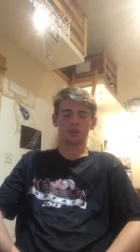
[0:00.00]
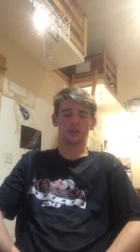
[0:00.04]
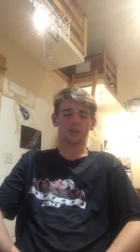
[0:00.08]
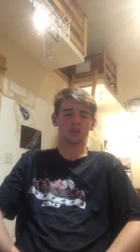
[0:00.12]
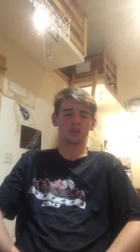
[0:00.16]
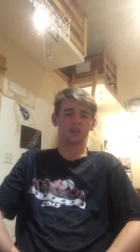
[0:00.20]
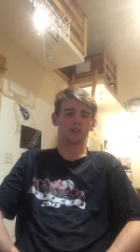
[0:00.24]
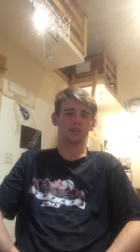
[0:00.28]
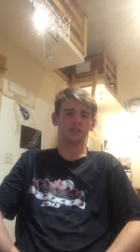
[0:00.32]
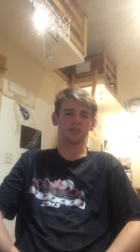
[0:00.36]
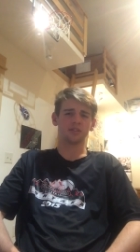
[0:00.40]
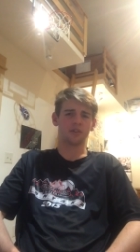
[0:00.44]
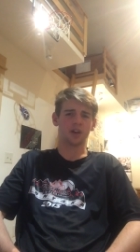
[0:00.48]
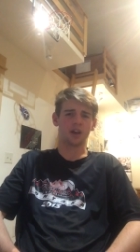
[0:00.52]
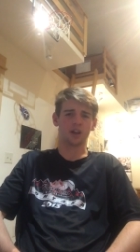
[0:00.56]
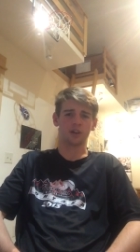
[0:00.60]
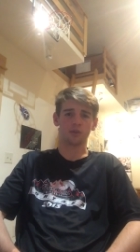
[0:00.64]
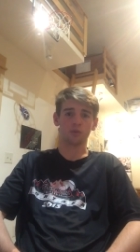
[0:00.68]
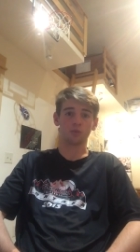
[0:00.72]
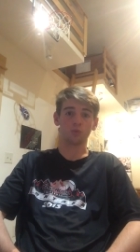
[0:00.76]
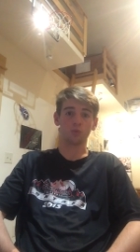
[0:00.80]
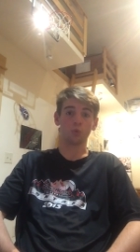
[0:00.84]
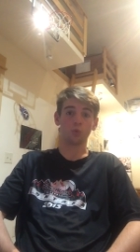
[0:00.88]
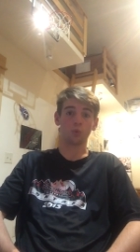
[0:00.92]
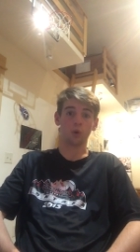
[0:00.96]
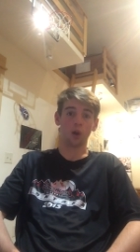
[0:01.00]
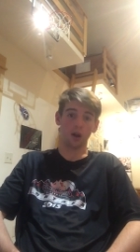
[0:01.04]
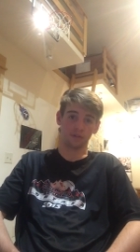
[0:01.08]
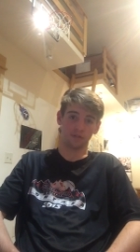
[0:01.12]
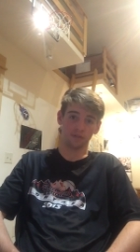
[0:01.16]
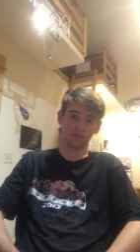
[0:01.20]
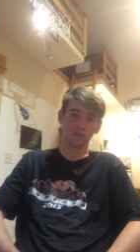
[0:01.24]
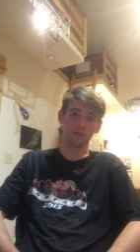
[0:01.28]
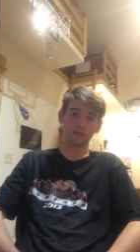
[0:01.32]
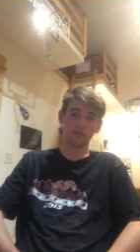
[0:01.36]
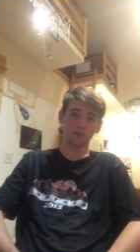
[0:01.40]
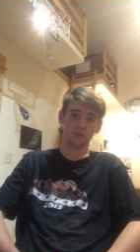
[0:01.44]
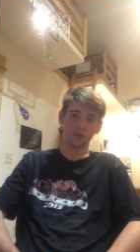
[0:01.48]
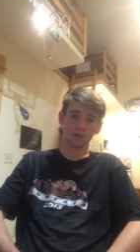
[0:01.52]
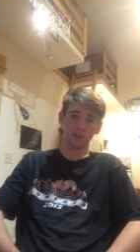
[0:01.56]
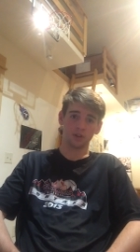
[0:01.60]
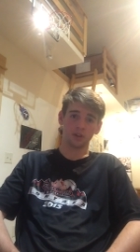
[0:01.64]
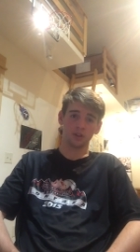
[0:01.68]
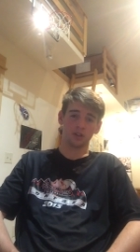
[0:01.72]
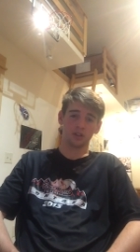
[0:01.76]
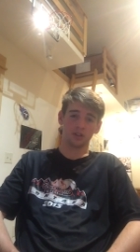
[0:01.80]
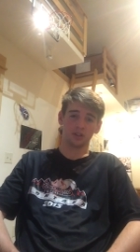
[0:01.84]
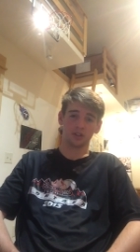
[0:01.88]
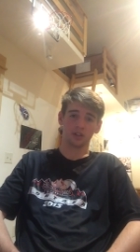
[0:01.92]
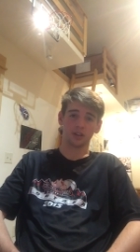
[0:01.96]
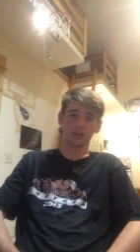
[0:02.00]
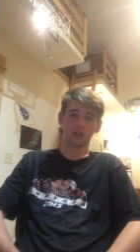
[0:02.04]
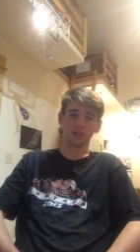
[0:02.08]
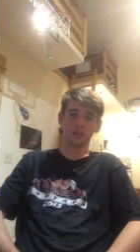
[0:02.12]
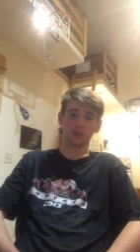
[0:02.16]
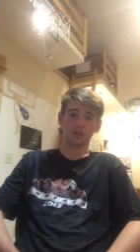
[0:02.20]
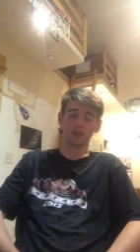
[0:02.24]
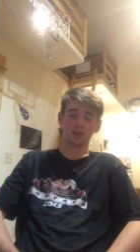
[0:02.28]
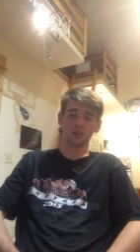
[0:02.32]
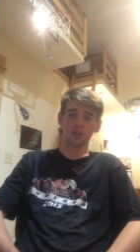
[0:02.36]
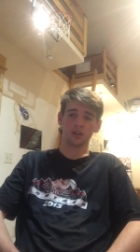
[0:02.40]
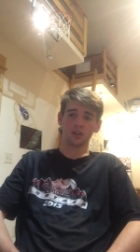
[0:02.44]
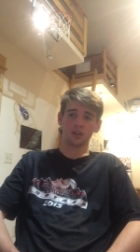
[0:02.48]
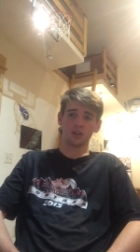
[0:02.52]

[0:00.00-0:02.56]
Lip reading: The Kings have had it rough lately.